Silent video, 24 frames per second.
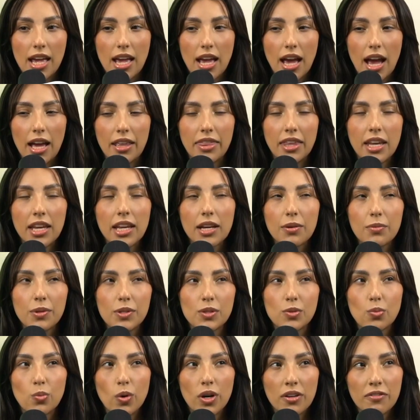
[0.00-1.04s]
I think it
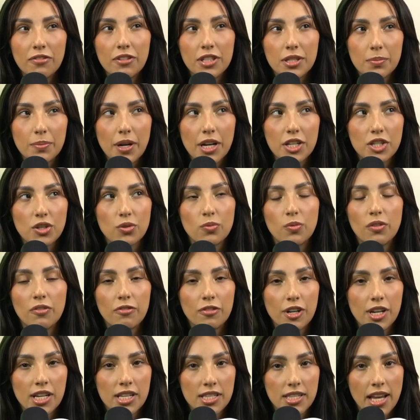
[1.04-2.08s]
was one for depression, one
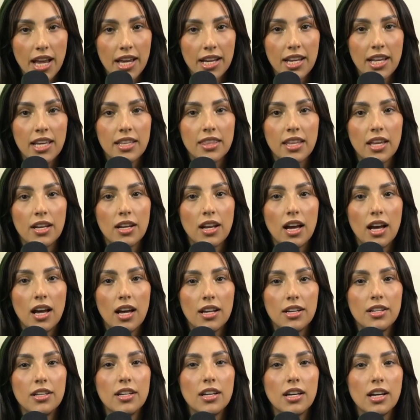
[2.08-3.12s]
for anxiety, and then
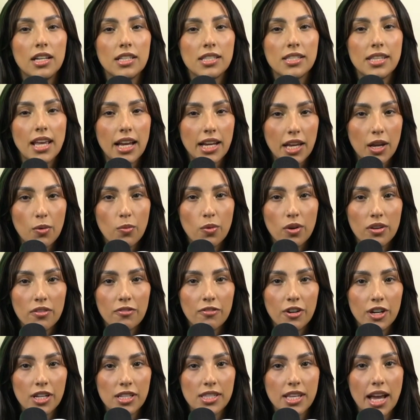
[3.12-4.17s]
a second one
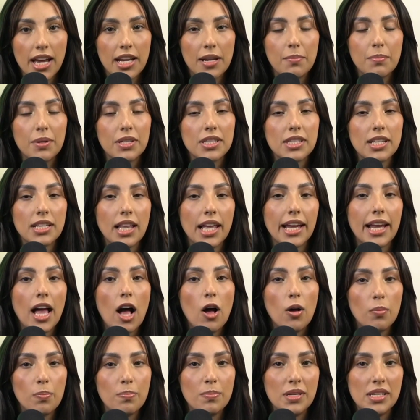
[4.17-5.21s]
for anxiety, but to like
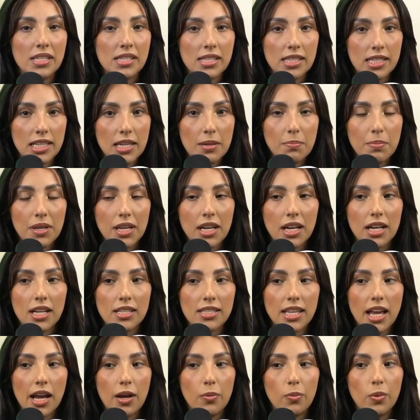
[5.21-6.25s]
help me sleep because
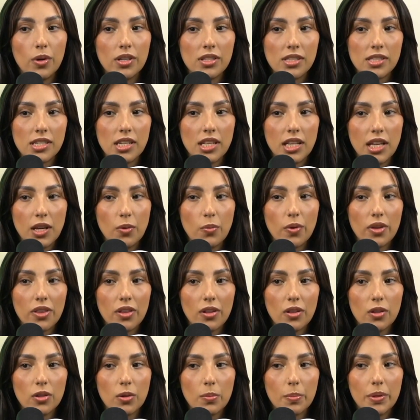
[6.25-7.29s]
I was dealing with a
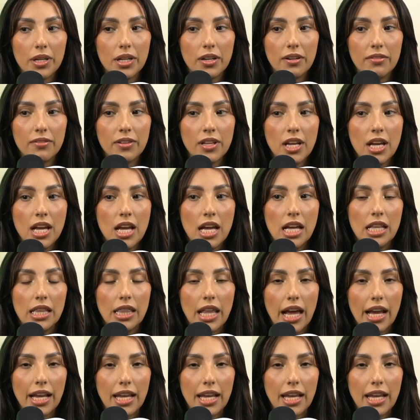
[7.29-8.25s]
little bit of like